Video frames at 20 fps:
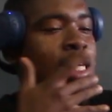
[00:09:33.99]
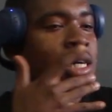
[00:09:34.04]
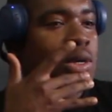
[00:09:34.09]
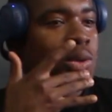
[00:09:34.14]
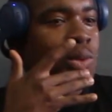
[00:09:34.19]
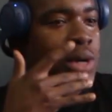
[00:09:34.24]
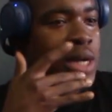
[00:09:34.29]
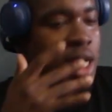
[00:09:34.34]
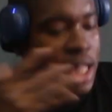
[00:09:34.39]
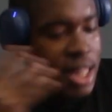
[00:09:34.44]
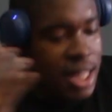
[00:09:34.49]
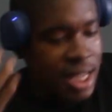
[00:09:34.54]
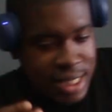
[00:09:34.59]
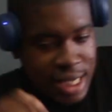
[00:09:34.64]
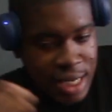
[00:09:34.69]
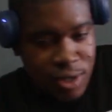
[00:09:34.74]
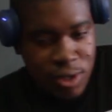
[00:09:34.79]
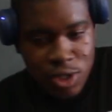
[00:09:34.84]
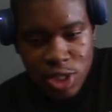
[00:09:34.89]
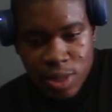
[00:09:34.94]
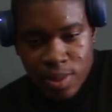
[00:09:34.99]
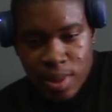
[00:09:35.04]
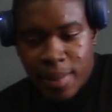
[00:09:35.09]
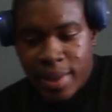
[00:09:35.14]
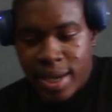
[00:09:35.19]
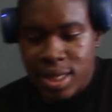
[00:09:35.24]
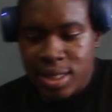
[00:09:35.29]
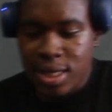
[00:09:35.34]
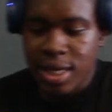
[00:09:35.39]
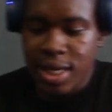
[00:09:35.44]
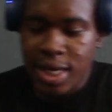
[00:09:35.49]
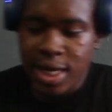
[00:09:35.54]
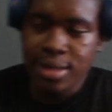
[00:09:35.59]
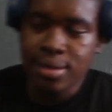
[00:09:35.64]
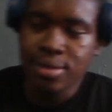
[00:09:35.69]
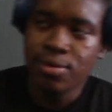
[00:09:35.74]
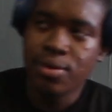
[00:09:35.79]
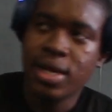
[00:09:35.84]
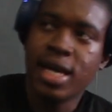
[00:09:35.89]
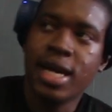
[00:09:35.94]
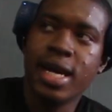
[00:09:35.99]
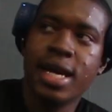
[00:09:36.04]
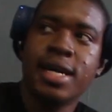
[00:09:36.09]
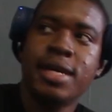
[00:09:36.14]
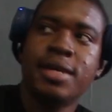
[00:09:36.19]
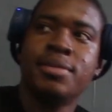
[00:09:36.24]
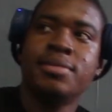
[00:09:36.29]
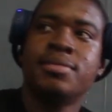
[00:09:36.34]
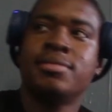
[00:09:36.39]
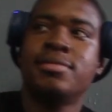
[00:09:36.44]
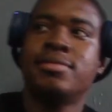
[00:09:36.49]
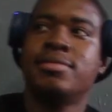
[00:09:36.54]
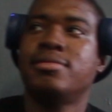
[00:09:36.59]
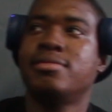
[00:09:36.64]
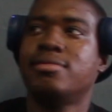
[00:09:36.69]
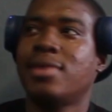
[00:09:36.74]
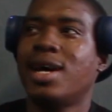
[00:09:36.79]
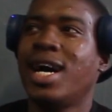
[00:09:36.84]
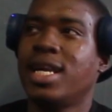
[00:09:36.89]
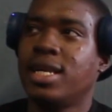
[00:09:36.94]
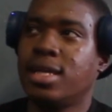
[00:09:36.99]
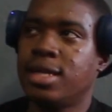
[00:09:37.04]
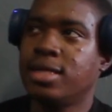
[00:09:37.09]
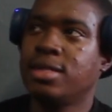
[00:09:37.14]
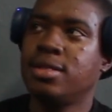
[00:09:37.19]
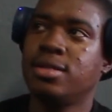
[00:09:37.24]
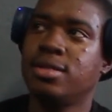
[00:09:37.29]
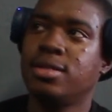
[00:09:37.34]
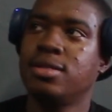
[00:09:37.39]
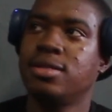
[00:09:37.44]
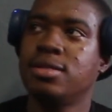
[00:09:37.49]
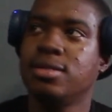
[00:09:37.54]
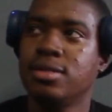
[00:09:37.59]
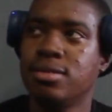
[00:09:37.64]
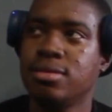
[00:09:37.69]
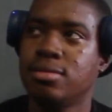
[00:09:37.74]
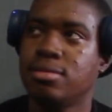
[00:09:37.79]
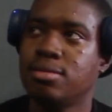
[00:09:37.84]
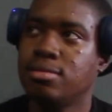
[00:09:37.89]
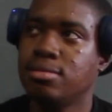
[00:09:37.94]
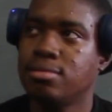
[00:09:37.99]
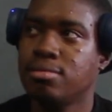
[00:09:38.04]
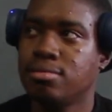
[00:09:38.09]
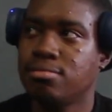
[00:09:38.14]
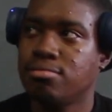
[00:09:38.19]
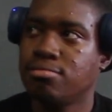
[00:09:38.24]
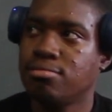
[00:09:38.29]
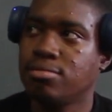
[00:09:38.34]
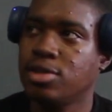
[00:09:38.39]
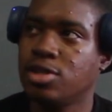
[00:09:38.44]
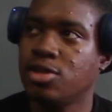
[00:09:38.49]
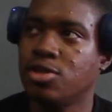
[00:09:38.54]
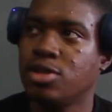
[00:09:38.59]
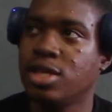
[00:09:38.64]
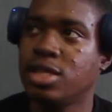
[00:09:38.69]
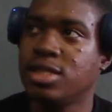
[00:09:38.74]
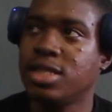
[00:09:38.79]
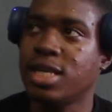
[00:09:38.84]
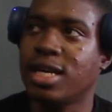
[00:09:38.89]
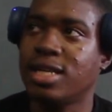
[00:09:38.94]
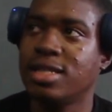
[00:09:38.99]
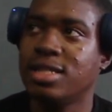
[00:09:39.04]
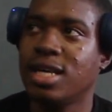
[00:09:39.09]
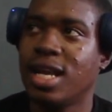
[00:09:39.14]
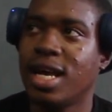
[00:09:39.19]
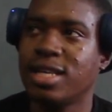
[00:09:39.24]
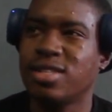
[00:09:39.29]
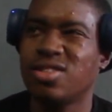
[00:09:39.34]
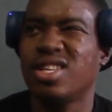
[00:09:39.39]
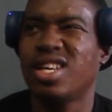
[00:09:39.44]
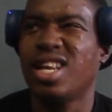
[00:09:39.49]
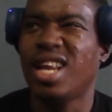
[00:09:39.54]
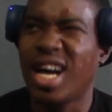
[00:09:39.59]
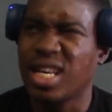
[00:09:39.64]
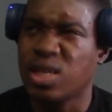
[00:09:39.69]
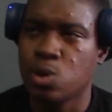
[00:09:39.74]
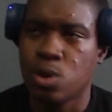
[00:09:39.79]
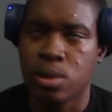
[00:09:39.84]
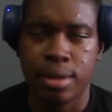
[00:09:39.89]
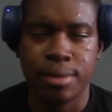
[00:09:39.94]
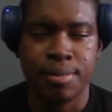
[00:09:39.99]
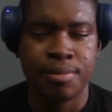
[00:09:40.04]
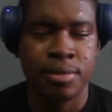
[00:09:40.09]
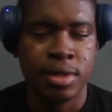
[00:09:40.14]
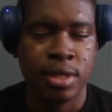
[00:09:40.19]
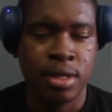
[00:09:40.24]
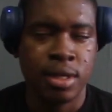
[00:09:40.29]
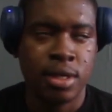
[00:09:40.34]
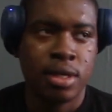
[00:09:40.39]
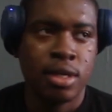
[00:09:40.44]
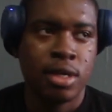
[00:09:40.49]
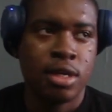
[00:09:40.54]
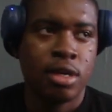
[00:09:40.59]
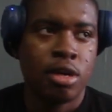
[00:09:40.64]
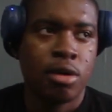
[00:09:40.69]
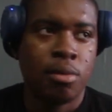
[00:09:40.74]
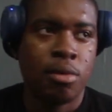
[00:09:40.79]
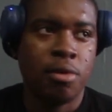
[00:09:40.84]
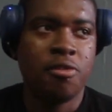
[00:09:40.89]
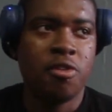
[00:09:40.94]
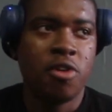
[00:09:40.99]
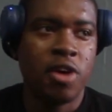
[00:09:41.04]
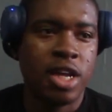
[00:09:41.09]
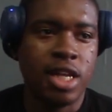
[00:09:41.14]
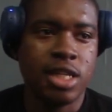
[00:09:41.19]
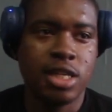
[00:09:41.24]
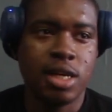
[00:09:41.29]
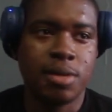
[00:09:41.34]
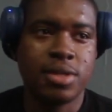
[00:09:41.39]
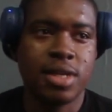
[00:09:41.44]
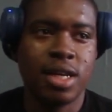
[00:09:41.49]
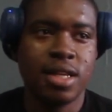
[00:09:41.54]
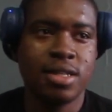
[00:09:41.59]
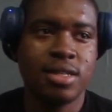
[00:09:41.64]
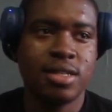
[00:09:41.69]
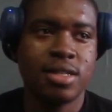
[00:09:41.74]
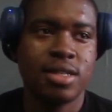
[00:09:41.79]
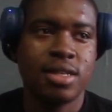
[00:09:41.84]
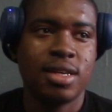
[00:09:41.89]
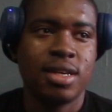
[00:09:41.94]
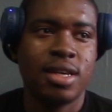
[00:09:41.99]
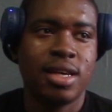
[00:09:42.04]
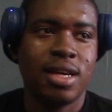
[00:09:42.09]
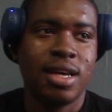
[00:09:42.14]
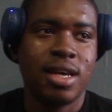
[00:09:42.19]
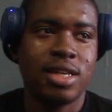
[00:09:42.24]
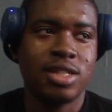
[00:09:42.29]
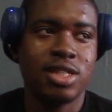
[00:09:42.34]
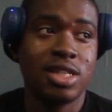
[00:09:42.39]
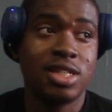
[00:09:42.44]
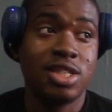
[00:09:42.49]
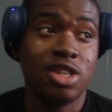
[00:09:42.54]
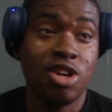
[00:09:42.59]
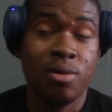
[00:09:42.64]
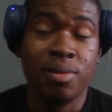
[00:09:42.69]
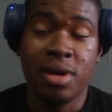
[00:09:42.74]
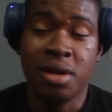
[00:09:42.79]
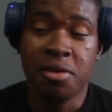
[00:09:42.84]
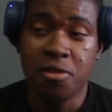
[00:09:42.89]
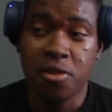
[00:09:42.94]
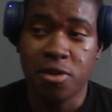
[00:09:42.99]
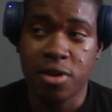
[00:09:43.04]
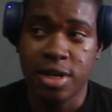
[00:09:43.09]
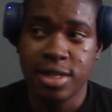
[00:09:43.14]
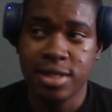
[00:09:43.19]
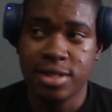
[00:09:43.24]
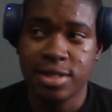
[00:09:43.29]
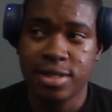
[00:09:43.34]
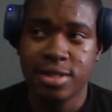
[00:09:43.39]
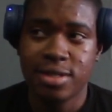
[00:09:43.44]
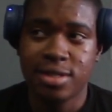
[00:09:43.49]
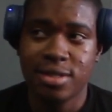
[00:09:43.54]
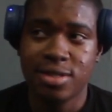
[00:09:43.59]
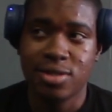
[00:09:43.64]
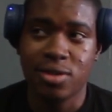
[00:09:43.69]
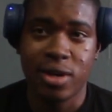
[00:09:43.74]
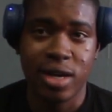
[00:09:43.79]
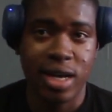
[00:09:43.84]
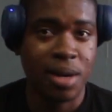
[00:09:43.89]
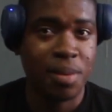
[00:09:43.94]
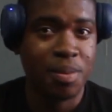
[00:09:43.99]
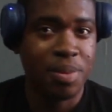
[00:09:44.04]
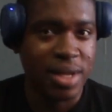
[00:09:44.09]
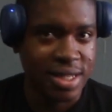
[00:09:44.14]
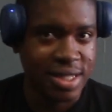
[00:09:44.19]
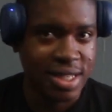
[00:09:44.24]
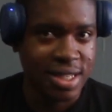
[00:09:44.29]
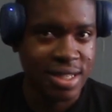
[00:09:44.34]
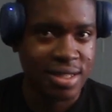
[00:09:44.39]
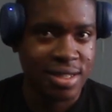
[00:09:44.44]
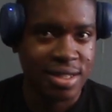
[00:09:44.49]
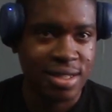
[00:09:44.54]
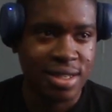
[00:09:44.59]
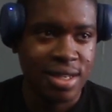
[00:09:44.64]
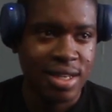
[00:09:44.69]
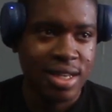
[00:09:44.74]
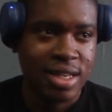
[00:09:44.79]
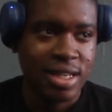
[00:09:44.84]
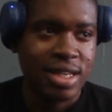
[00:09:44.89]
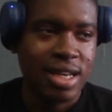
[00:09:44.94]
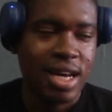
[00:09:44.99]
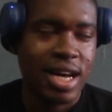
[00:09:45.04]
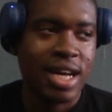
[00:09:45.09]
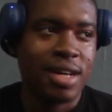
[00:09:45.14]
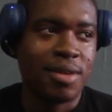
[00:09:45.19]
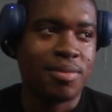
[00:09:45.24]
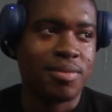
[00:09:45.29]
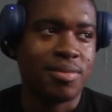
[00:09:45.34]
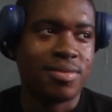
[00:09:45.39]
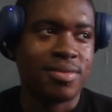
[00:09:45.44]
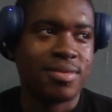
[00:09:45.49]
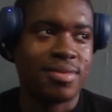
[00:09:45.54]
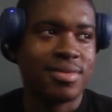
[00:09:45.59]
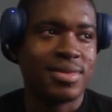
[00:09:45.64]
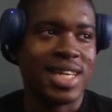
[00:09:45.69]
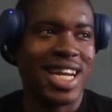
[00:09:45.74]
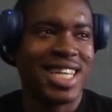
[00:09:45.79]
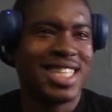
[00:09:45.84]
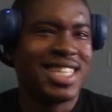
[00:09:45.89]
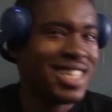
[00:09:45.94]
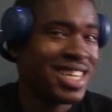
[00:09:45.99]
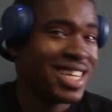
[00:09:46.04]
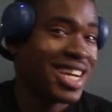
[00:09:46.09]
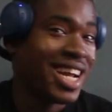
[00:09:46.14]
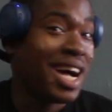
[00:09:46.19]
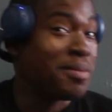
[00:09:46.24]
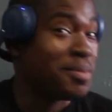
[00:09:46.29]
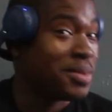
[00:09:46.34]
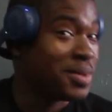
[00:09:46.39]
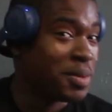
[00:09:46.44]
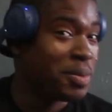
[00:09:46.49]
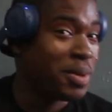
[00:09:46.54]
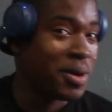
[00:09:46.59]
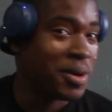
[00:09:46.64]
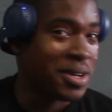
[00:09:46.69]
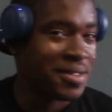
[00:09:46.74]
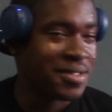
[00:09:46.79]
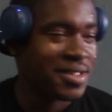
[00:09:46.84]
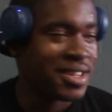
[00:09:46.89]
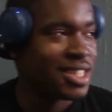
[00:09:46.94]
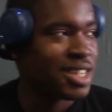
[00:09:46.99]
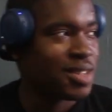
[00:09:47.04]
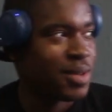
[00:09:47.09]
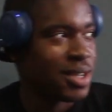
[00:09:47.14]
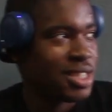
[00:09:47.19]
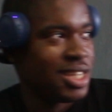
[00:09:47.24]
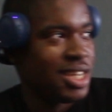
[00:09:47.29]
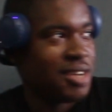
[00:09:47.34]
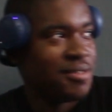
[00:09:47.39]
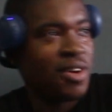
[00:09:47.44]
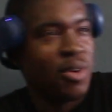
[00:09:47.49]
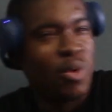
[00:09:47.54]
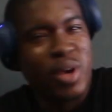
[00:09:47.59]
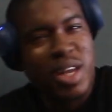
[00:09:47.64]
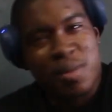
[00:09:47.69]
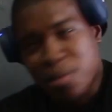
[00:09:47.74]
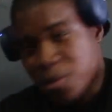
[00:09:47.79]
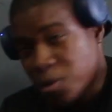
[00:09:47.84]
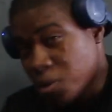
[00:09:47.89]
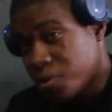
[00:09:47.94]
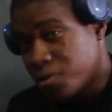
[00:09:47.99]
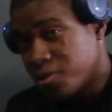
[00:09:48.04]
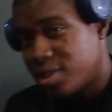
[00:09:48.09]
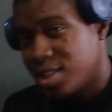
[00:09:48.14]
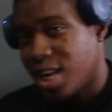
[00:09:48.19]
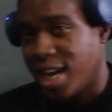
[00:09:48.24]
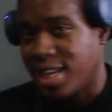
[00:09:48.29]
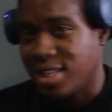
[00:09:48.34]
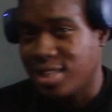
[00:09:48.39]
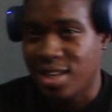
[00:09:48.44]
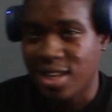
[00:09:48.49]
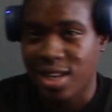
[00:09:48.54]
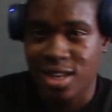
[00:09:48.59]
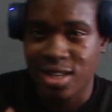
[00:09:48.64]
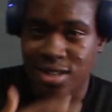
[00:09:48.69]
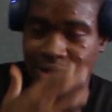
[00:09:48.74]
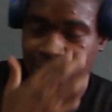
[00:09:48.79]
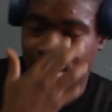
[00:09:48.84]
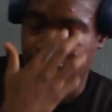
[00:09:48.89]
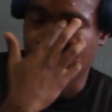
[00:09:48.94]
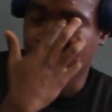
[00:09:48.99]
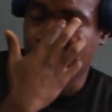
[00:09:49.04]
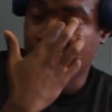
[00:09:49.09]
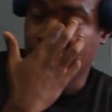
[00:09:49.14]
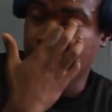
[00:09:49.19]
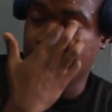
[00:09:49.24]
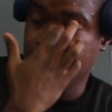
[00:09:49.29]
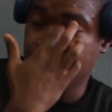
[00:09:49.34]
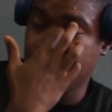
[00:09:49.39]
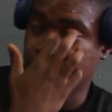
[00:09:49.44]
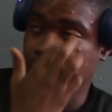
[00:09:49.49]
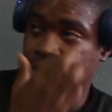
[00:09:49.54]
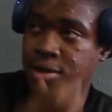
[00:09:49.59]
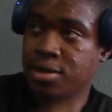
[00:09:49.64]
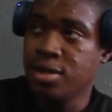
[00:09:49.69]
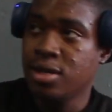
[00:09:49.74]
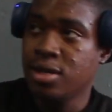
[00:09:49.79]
One of the things that goes through my mind again when I am at this, the second to last or the last one before any top sets, is just to remain focused, to get complacent, and that's the thing that happens to powerlifters, especially when weight moves lighter than it should,